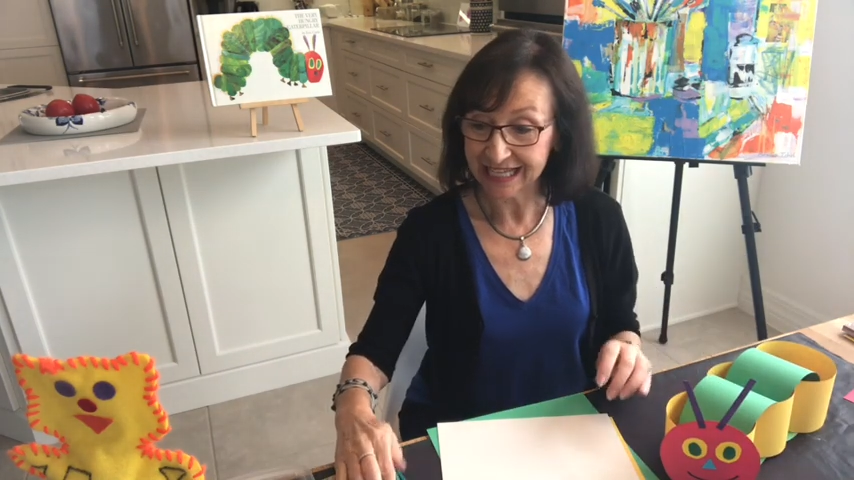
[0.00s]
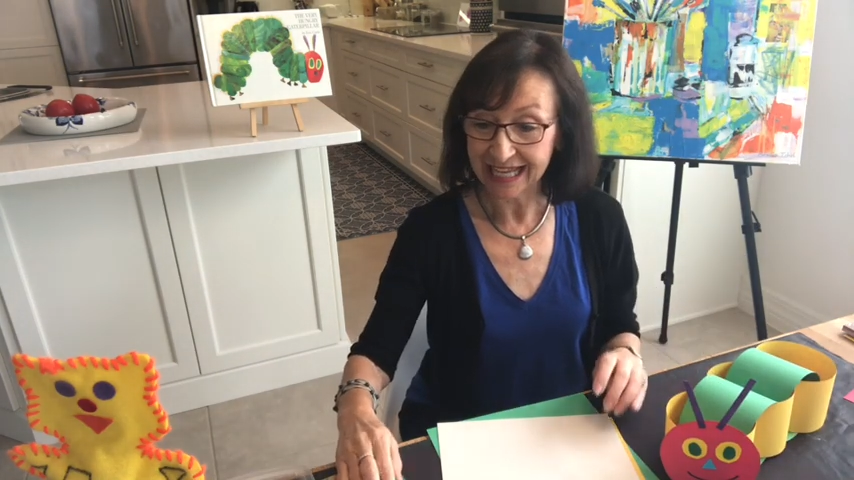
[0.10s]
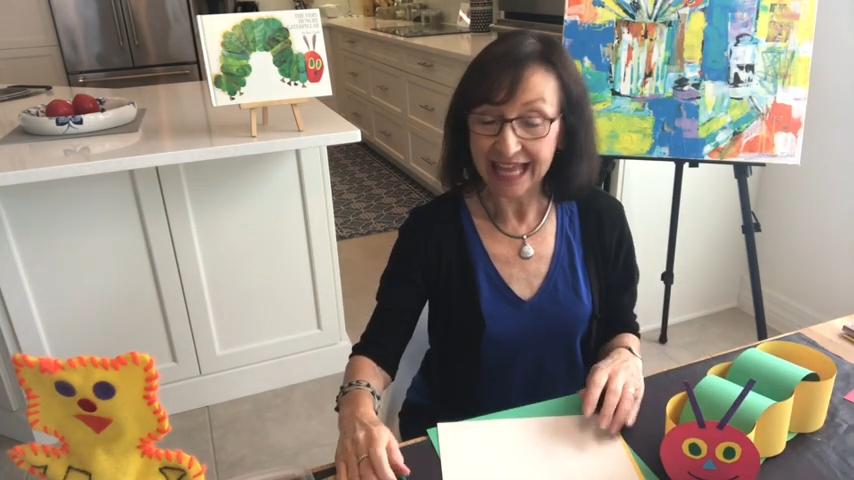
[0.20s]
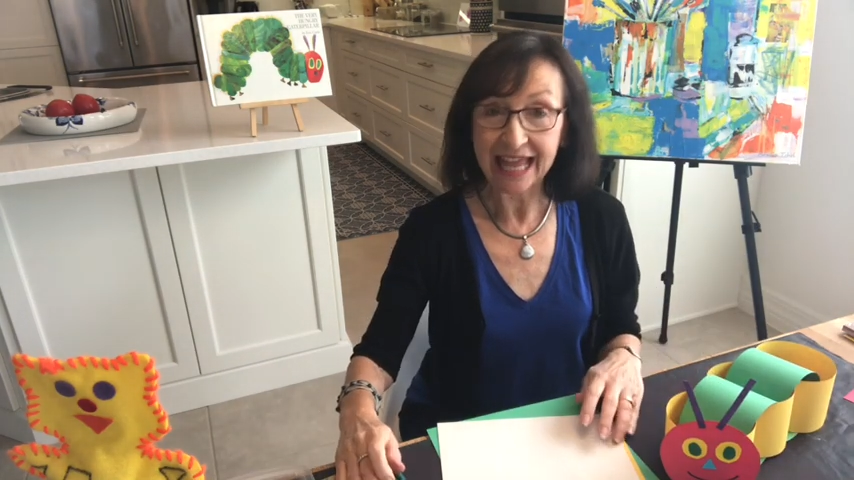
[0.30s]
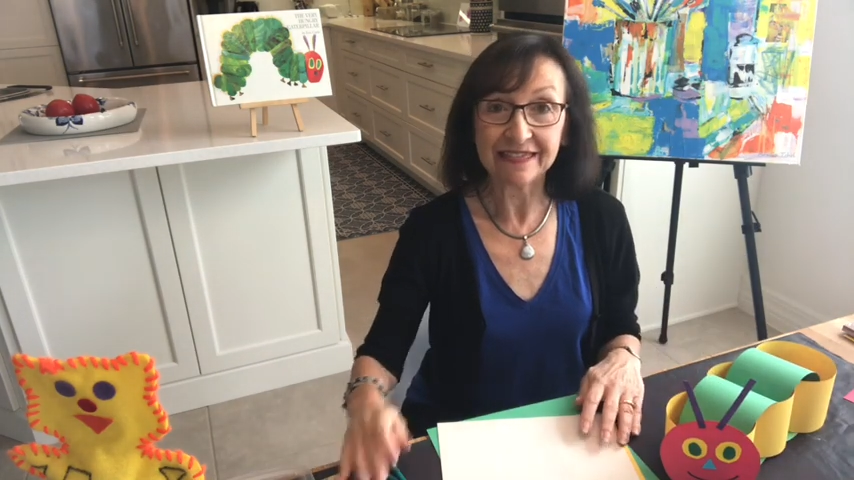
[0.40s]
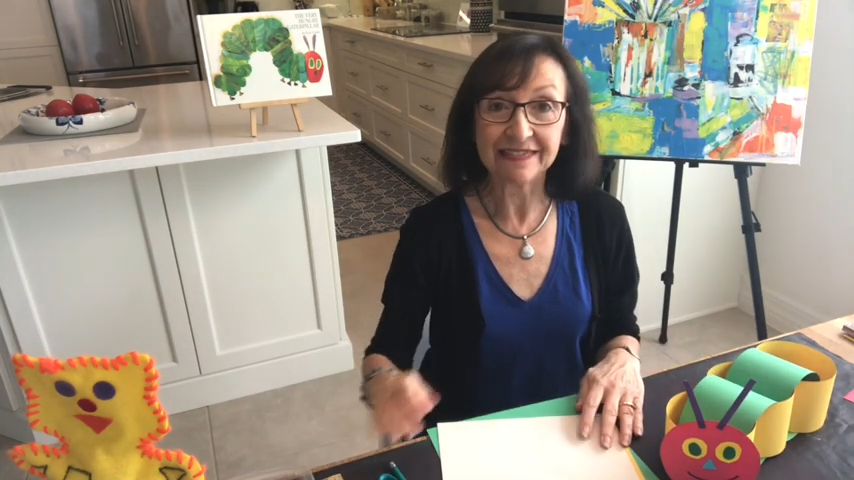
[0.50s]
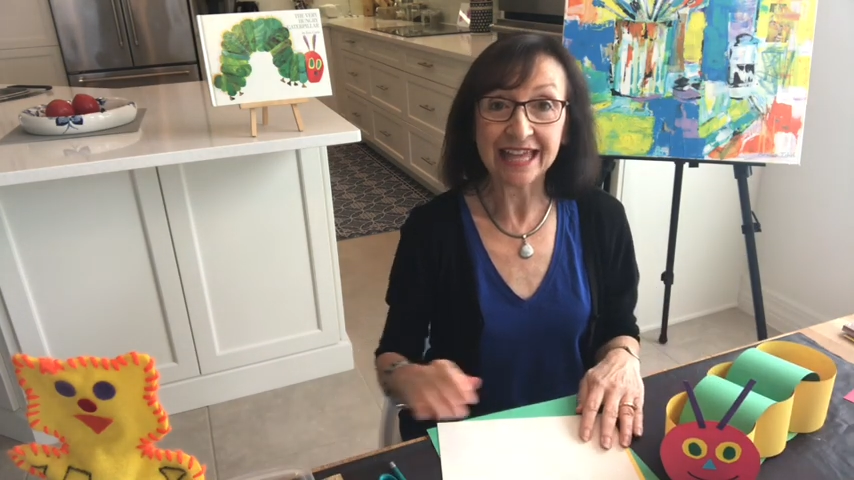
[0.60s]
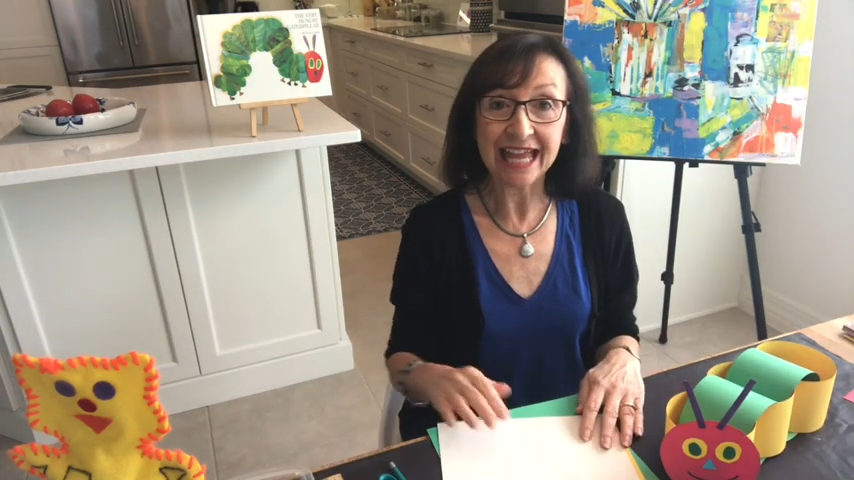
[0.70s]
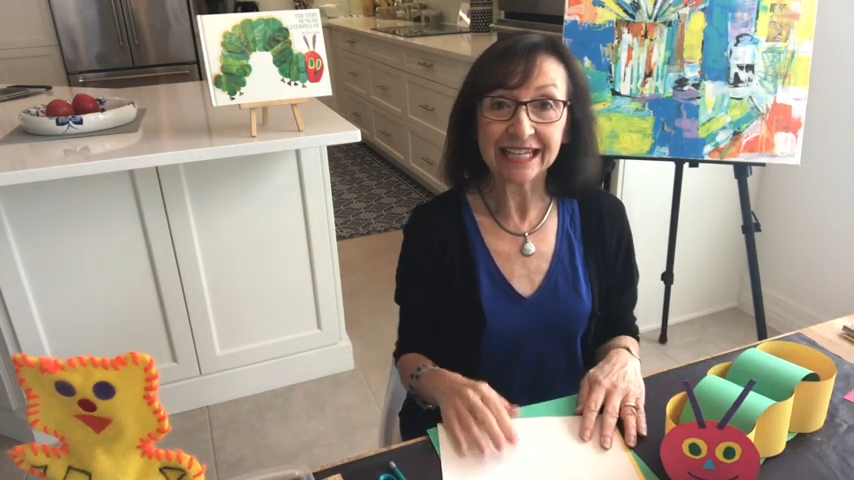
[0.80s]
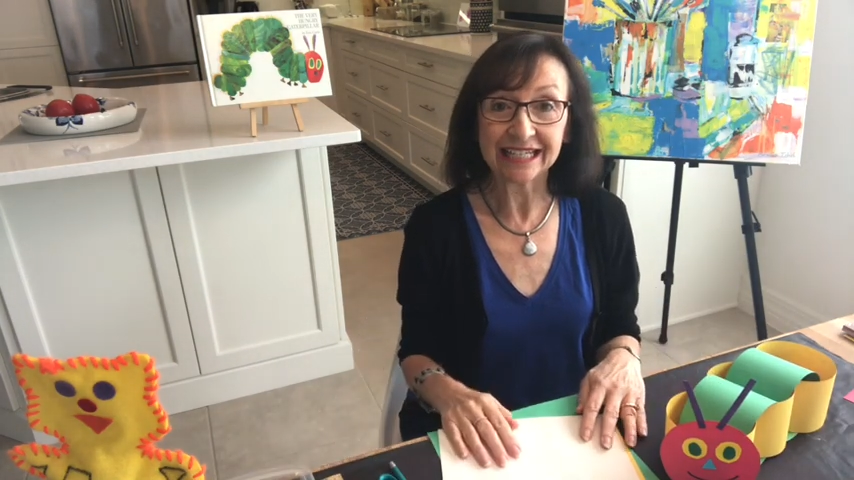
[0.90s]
And then